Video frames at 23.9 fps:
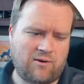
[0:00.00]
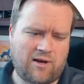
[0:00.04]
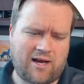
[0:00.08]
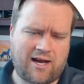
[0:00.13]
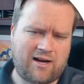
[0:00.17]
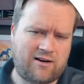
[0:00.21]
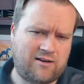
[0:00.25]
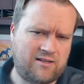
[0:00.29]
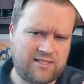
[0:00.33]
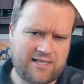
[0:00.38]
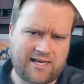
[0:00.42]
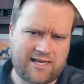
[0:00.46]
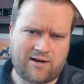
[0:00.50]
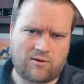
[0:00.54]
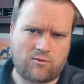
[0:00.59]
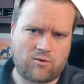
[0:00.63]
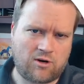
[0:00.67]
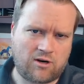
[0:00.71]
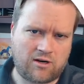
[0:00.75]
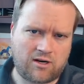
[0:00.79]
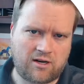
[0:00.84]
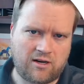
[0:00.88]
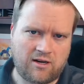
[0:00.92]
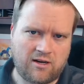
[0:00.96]
how does that
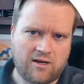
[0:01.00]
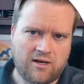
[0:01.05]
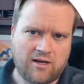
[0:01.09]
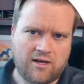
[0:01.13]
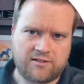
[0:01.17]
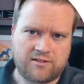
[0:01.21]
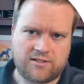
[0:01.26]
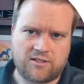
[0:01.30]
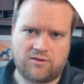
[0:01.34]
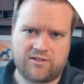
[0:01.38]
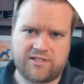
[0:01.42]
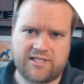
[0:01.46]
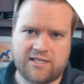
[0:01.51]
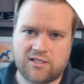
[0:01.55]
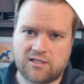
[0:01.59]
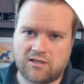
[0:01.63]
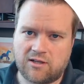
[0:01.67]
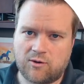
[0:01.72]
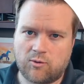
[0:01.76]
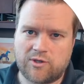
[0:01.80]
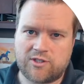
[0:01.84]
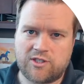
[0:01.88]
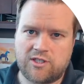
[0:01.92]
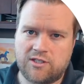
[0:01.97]
work? So
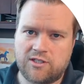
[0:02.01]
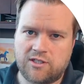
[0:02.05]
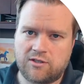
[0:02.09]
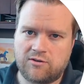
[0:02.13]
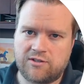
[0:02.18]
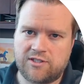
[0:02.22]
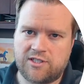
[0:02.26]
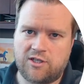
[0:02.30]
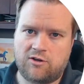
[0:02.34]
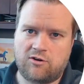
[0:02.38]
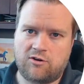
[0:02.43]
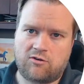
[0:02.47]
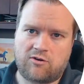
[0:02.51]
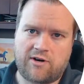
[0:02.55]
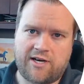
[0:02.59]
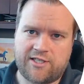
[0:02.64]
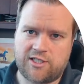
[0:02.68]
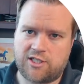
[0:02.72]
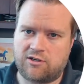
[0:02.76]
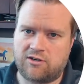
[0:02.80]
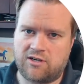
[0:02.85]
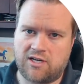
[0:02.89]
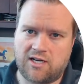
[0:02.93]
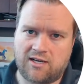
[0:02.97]
essentially what you do is you
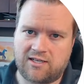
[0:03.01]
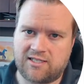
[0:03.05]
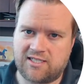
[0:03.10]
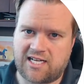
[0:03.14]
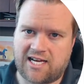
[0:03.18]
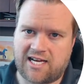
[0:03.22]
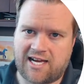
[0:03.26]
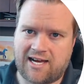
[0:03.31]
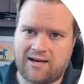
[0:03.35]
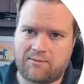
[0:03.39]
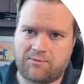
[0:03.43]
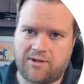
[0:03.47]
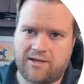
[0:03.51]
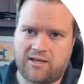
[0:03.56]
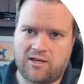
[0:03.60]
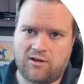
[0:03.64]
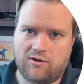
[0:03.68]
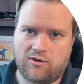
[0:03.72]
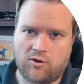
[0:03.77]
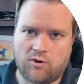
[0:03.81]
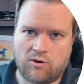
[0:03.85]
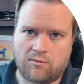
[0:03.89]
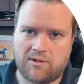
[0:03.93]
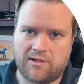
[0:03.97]
create your Nuxt app like you
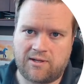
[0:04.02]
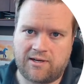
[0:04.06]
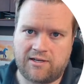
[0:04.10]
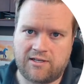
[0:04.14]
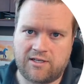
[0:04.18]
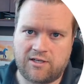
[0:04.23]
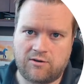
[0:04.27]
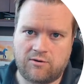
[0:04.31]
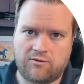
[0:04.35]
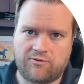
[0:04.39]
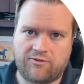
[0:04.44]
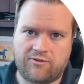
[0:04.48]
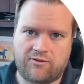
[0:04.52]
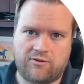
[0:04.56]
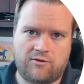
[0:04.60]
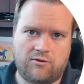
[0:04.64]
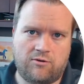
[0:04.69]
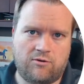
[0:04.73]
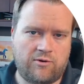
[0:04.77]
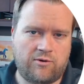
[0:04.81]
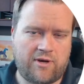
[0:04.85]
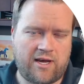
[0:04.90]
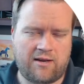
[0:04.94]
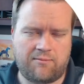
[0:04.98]
normally do
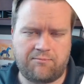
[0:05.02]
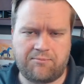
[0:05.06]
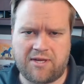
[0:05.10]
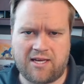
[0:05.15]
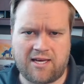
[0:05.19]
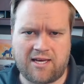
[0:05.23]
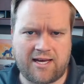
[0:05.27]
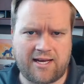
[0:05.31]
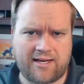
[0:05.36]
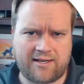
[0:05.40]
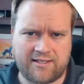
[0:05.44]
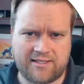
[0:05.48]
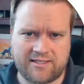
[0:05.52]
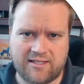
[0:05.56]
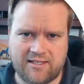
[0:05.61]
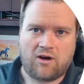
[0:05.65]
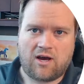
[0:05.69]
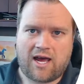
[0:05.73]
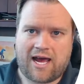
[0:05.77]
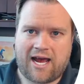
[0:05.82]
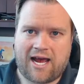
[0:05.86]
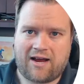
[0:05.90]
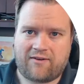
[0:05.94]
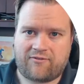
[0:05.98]
through NPX.
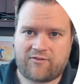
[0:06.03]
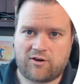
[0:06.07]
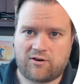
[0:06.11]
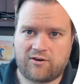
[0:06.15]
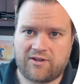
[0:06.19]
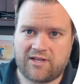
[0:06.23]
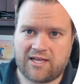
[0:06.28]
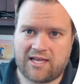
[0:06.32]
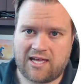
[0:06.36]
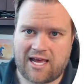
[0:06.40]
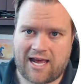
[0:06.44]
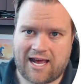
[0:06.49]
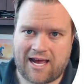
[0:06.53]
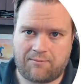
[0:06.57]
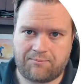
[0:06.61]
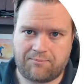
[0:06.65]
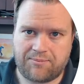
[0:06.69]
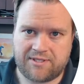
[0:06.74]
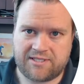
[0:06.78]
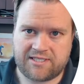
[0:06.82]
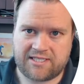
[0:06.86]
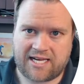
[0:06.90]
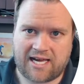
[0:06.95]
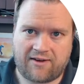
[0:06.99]
After the app
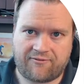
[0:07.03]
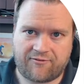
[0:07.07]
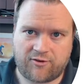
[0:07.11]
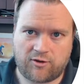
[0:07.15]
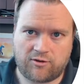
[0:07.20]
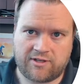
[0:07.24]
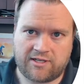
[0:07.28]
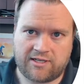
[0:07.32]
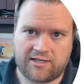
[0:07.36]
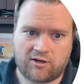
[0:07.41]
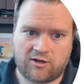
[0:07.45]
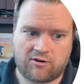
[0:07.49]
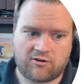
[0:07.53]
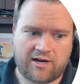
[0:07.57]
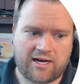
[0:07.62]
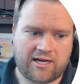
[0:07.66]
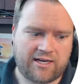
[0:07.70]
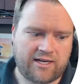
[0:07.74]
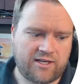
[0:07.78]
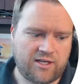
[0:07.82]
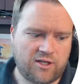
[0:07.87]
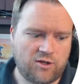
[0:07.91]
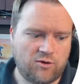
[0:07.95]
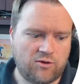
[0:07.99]
is scaffolded and
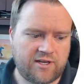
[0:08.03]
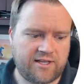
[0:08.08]
created, you